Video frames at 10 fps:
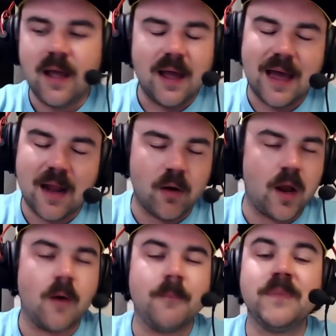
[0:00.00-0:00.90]
I don't
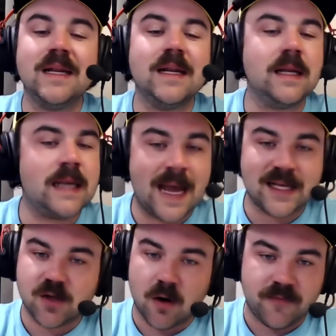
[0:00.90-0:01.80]
know.
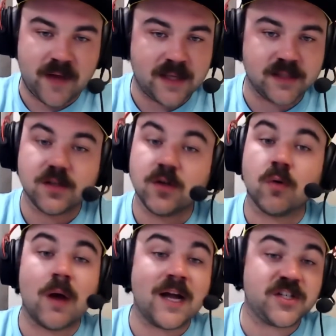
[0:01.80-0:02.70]
NASCAR fans,
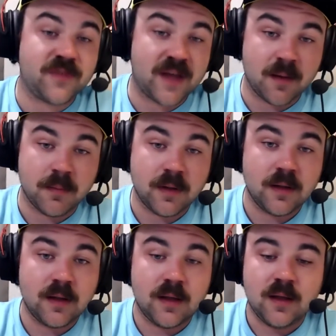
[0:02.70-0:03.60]
Garage fam,
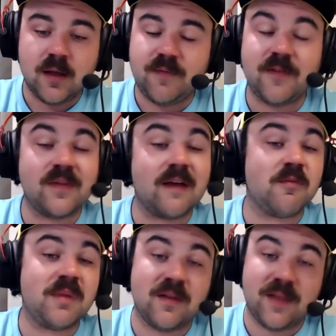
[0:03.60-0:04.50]
if you've never
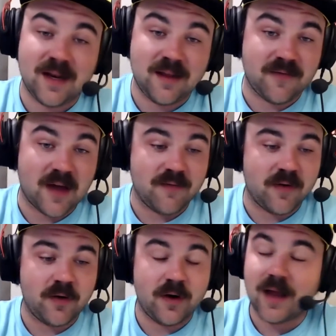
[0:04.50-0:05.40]
been to the Indy
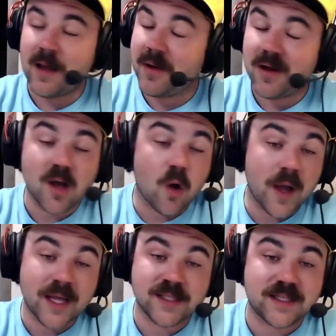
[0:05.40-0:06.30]
500, I'm gonna go
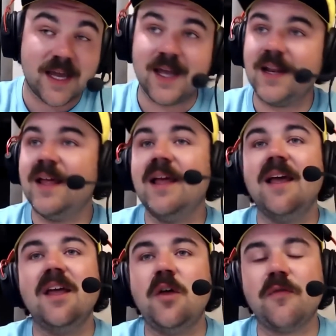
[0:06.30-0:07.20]
ahead and say it.
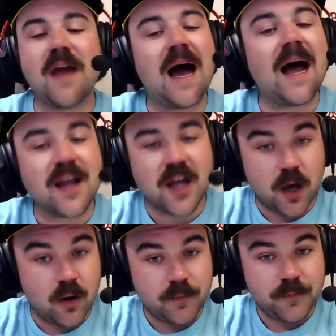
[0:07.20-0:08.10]
You've got to
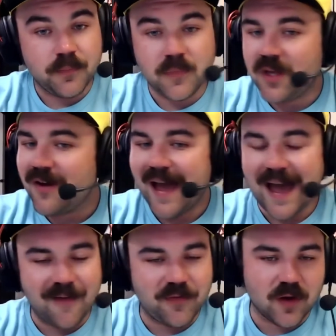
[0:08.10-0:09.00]
go. You
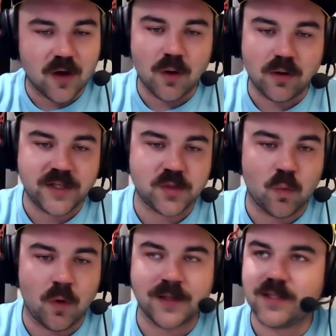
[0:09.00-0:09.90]
have to go at least
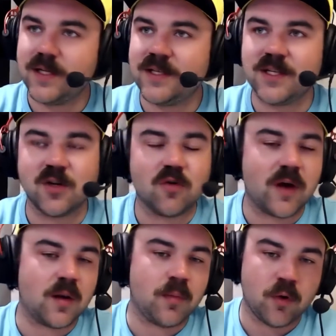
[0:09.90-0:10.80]
once. It's
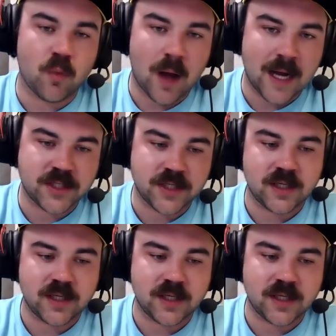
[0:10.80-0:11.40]
incredible to watch it.